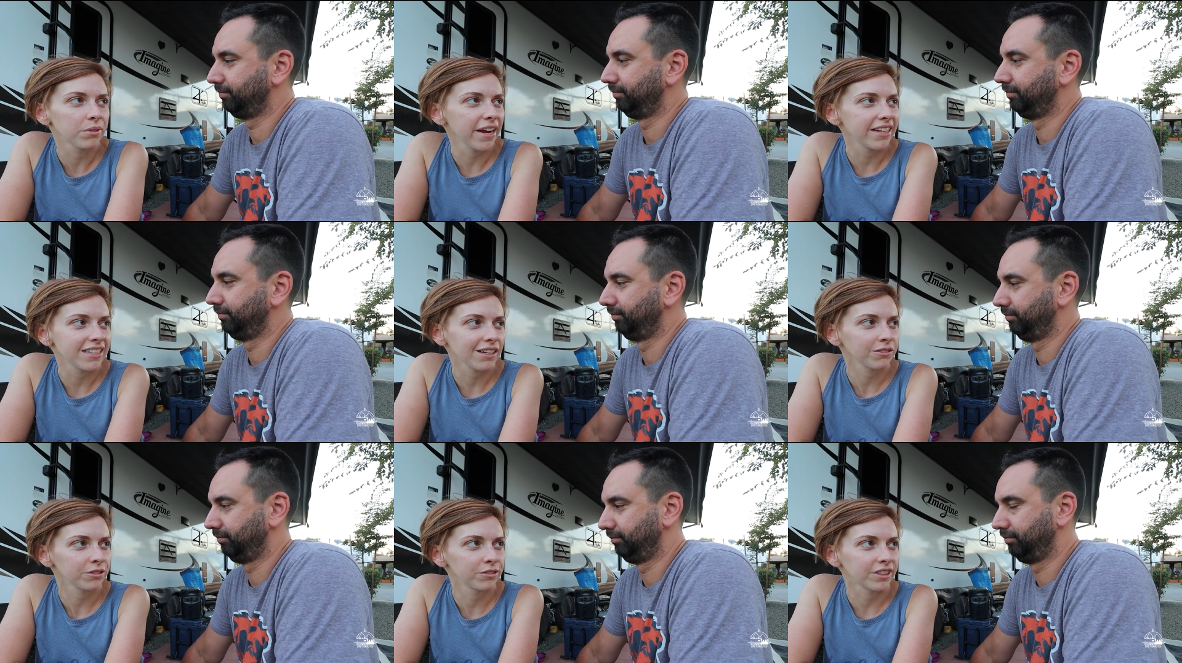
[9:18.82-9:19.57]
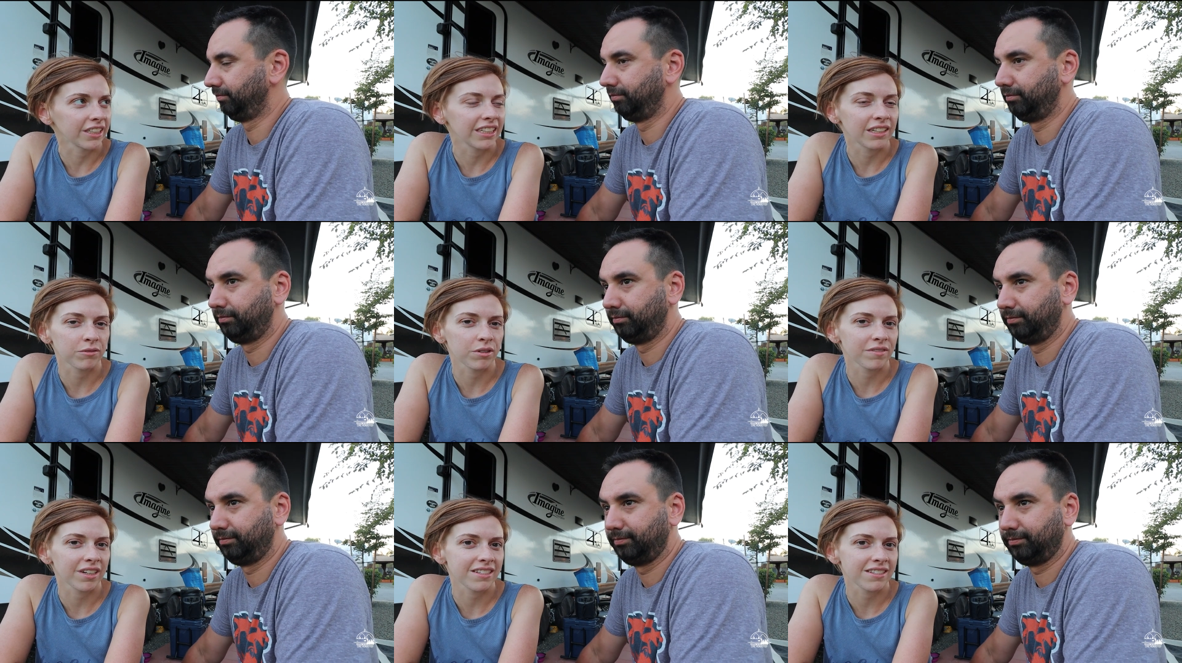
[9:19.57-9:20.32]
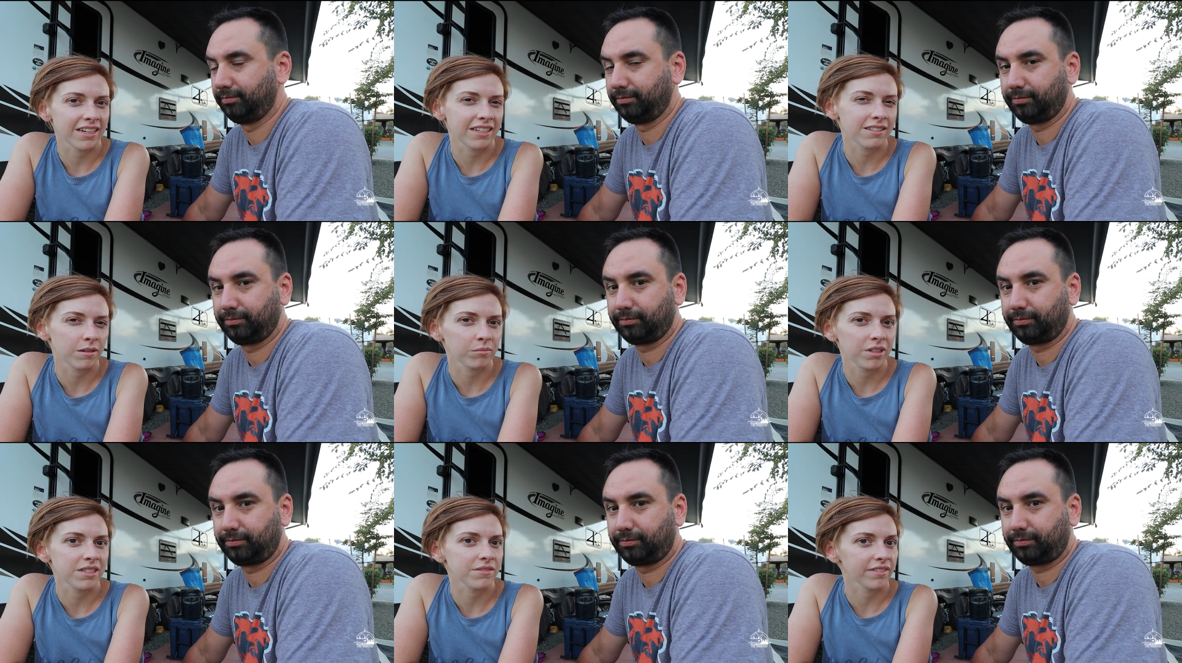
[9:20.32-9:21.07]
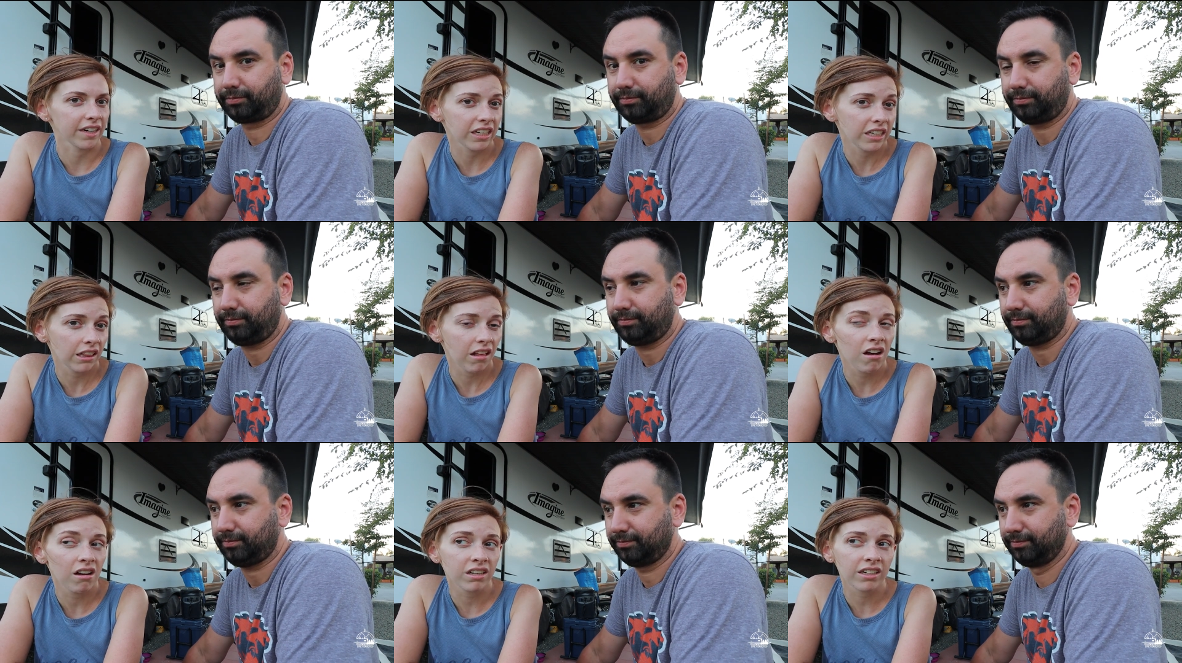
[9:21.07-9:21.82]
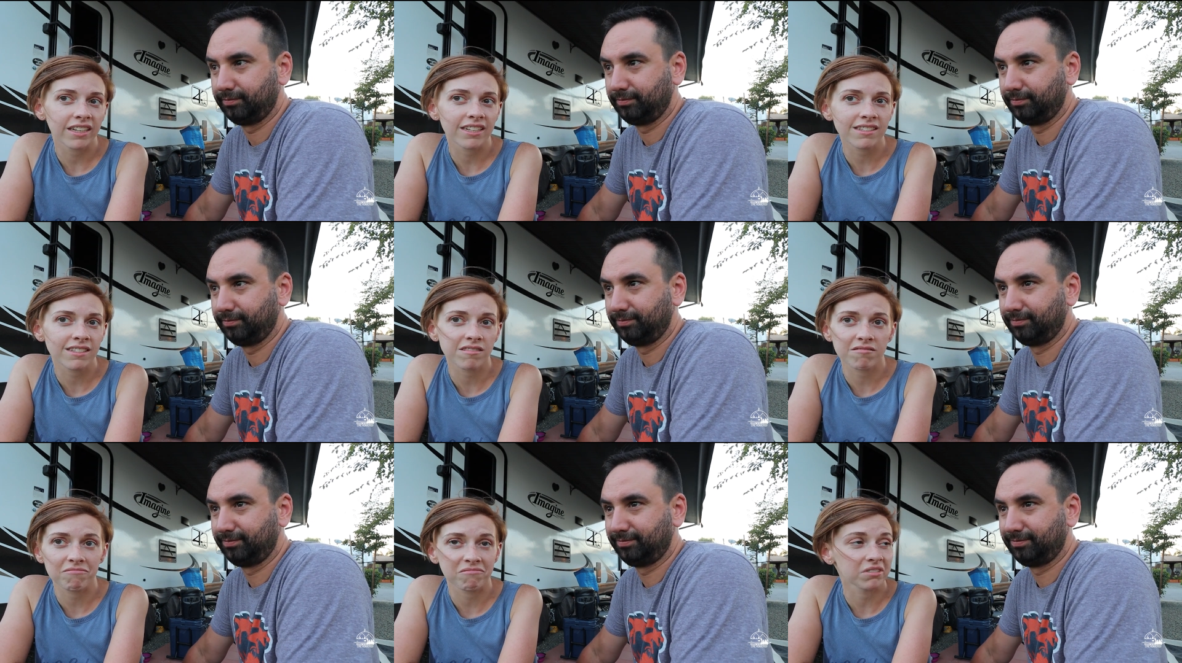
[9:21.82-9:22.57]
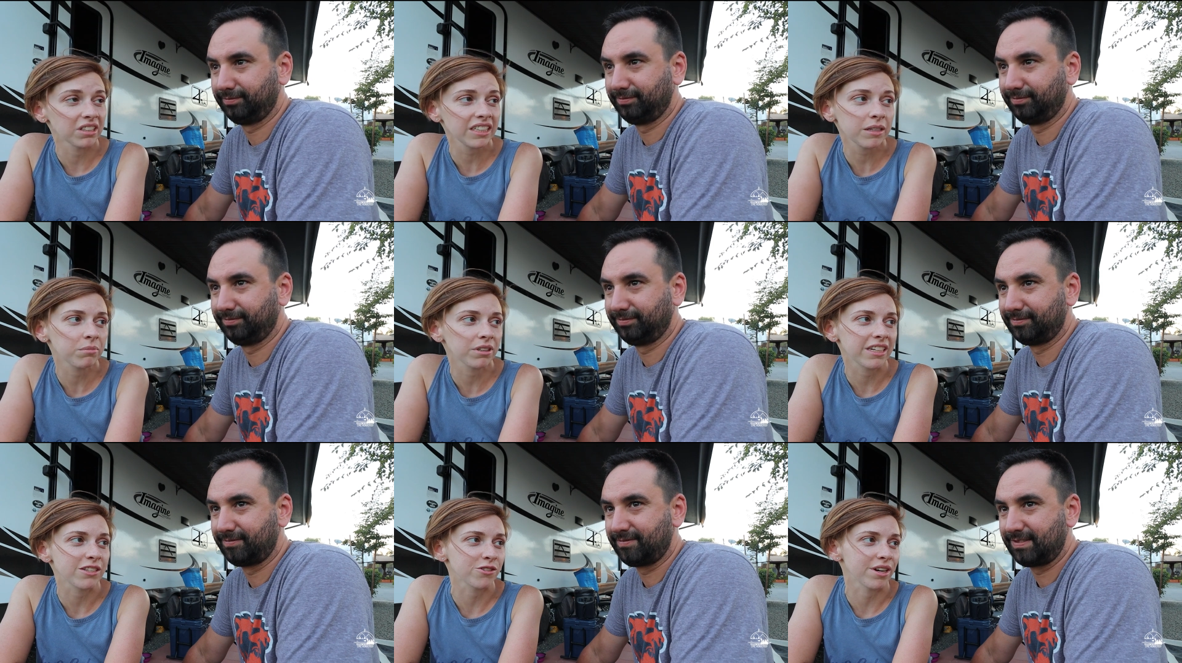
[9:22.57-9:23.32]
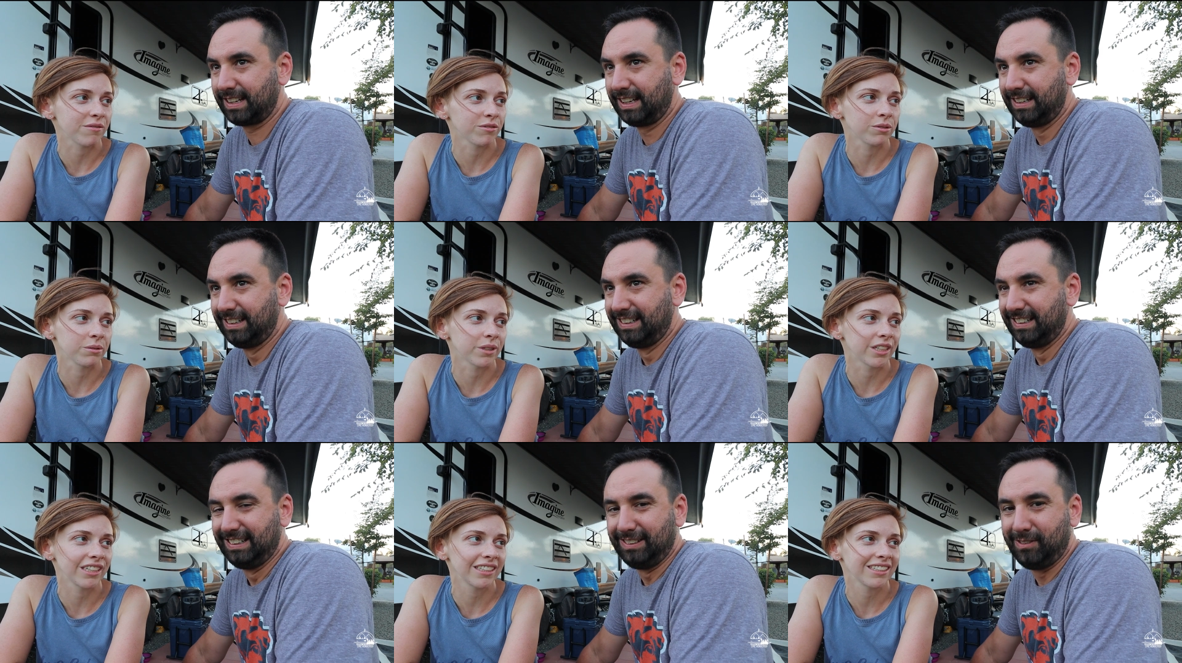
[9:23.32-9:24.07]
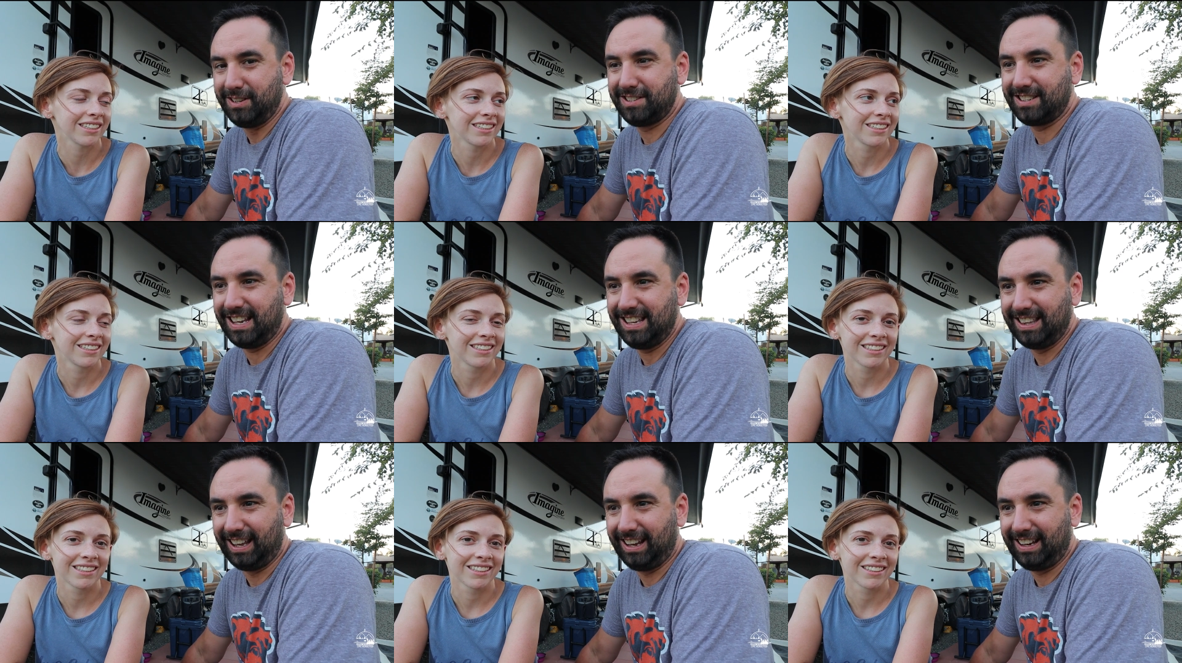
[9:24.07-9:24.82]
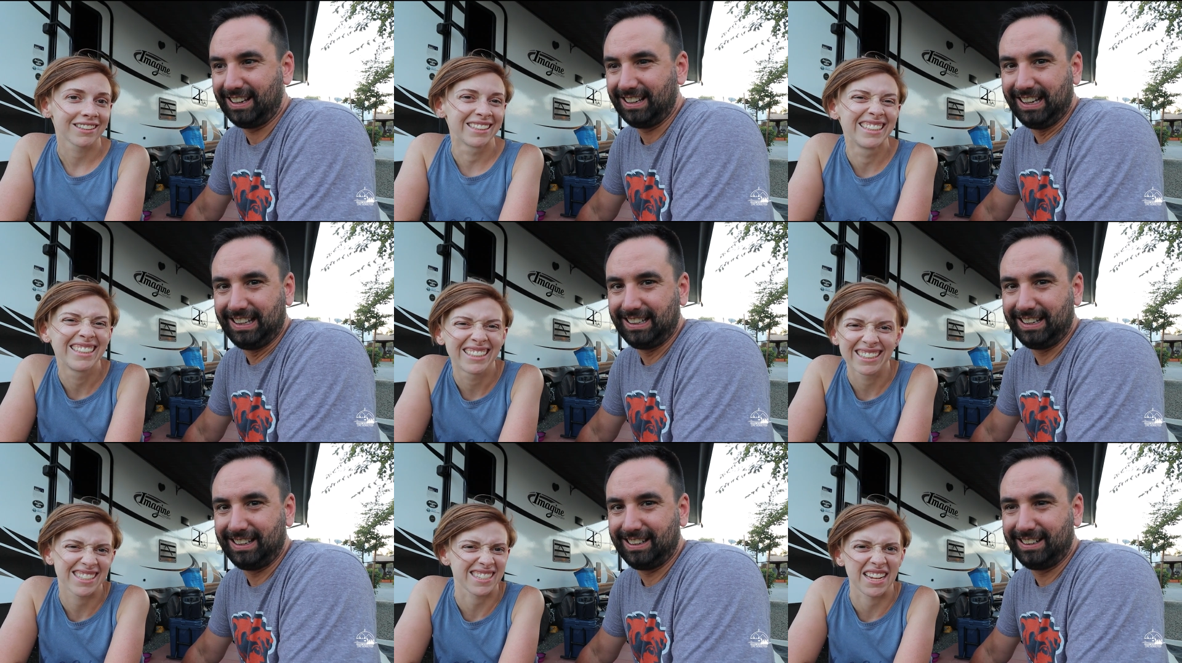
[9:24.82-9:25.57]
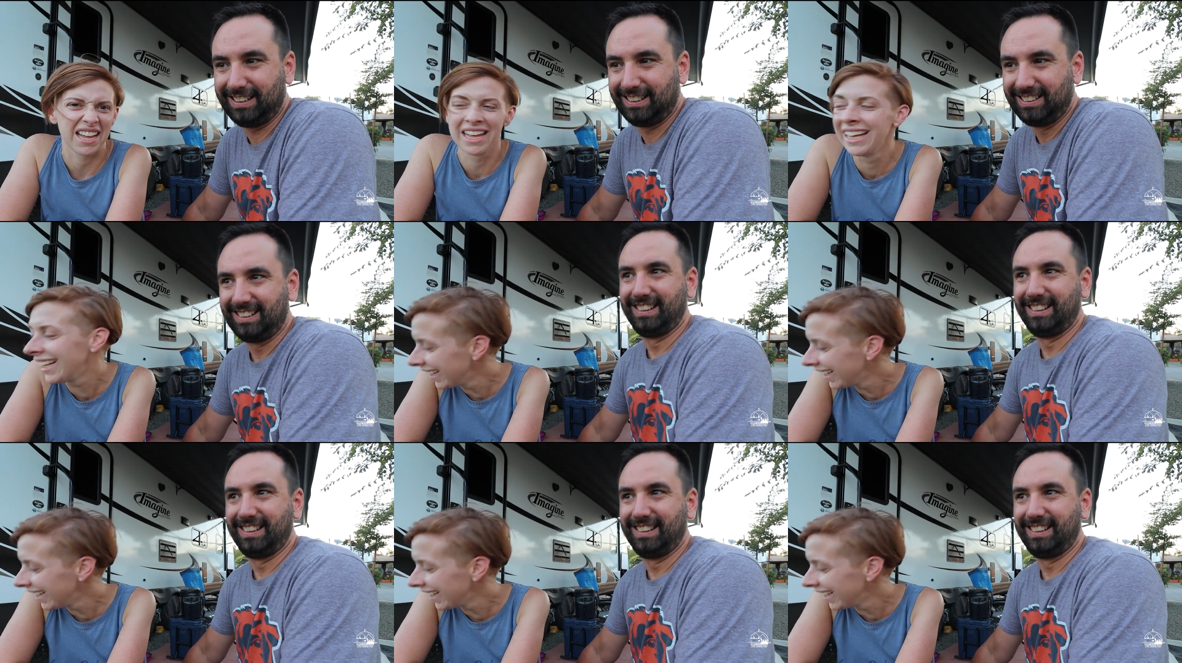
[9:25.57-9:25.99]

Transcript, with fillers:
Speaker 1: breakdown routine, if we've not stayed someplace very long, is really pretty straightforward.
Speaker 2: We say that, and then